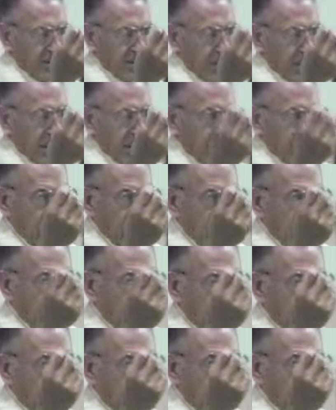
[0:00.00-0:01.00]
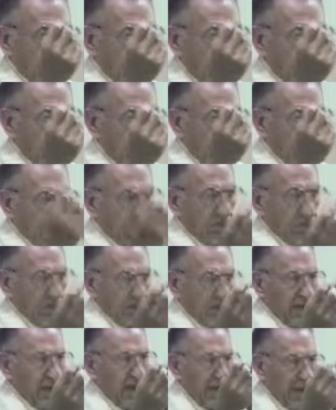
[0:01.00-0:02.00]
uh, what
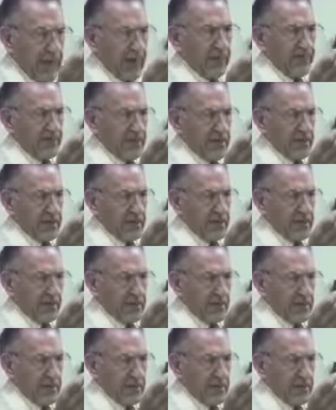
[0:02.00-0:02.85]
should happen